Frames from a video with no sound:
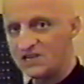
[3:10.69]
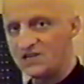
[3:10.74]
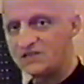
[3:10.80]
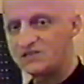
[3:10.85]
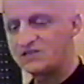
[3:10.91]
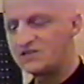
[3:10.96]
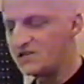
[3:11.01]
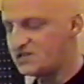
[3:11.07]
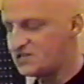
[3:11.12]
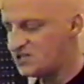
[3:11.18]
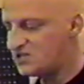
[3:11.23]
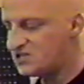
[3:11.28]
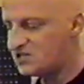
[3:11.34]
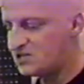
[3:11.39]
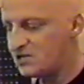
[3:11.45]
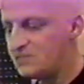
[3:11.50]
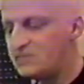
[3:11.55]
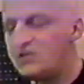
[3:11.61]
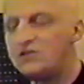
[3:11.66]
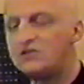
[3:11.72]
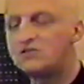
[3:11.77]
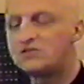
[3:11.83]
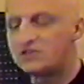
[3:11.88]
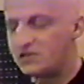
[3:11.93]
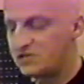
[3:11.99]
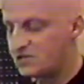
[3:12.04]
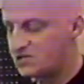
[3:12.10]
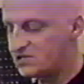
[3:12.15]
Since the system
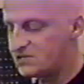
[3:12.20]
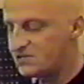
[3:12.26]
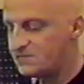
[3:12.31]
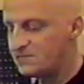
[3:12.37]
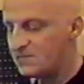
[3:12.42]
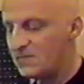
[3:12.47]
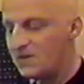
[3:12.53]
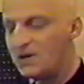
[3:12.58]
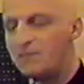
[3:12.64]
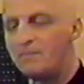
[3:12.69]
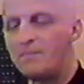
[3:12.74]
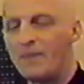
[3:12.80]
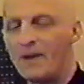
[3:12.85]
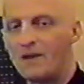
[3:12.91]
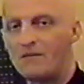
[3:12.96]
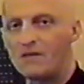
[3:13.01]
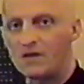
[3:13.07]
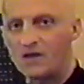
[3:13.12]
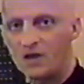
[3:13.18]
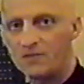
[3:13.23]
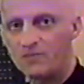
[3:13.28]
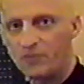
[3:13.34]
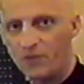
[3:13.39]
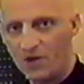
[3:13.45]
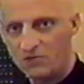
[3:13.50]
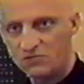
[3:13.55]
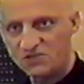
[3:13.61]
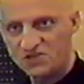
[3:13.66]
uses parallel
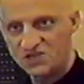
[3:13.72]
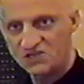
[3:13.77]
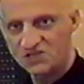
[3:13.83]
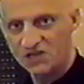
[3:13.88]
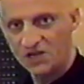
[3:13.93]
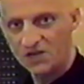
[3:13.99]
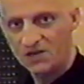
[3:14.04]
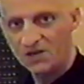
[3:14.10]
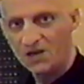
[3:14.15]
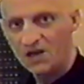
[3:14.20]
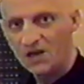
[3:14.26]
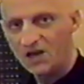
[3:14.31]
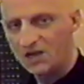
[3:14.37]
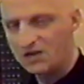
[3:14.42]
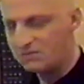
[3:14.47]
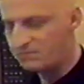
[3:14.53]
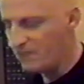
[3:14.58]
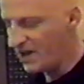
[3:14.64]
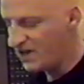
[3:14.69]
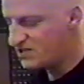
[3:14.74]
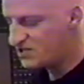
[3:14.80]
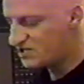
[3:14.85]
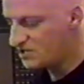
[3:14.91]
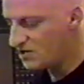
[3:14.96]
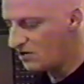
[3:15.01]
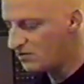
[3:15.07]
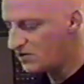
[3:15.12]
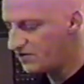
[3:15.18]
processing, it
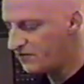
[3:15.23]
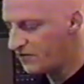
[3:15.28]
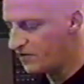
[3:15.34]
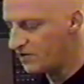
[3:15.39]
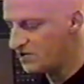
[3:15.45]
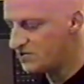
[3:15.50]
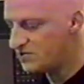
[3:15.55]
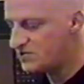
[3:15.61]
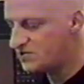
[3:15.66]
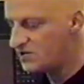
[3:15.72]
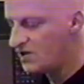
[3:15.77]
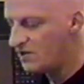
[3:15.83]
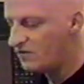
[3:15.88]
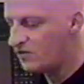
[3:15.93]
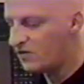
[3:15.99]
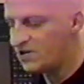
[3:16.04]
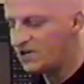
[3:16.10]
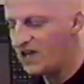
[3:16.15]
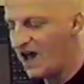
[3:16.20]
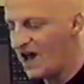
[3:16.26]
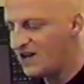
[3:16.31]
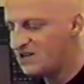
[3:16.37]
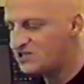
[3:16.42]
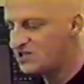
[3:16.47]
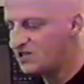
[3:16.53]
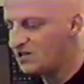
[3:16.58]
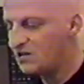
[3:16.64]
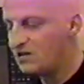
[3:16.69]
makes no difference for the
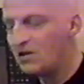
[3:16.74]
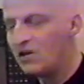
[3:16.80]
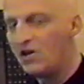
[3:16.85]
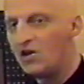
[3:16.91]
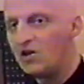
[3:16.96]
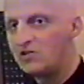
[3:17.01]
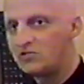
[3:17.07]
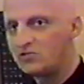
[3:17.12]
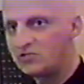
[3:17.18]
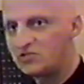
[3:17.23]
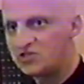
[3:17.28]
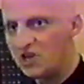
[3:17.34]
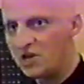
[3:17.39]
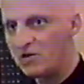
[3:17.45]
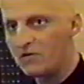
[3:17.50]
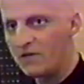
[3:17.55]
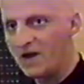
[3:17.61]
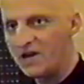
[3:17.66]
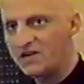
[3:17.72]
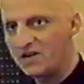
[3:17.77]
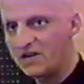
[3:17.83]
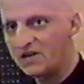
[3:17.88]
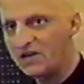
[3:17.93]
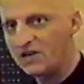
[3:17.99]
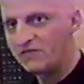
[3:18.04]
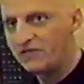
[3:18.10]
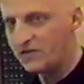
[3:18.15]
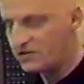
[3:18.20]
Acxel to generate a
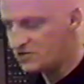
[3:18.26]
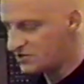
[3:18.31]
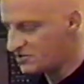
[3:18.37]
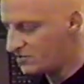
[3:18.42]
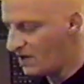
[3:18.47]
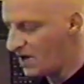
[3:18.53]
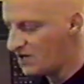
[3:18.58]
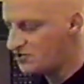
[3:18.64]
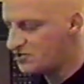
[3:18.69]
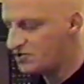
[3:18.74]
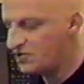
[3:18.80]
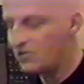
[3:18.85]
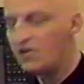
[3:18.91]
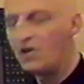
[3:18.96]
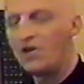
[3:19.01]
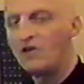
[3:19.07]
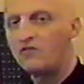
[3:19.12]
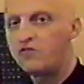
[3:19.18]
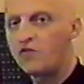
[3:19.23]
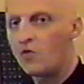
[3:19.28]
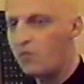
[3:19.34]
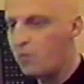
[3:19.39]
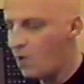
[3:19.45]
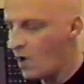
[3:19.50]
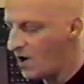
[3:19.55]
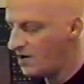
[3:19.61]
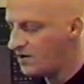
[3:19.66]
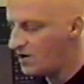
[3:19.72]
given structure for
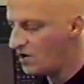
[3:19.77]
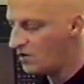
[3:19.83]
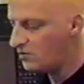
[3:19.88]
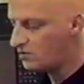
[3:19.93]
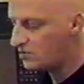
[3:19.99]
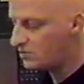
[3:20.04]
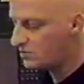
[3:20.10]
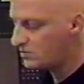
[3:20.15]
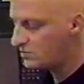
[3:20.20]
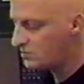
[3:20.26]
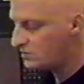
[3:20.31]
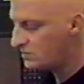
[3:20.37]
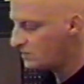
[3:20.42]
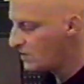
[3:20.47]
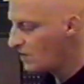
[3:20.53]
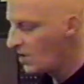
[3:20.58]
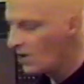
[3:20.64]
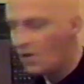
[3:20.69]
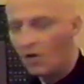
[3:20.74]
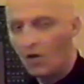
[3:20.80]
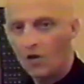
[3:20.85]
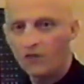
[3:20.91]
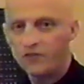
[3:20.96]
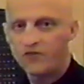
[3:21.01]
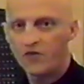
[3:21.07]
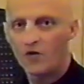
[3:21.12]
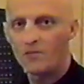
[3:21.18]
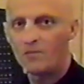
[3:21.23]
one note
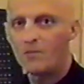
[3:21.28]
or for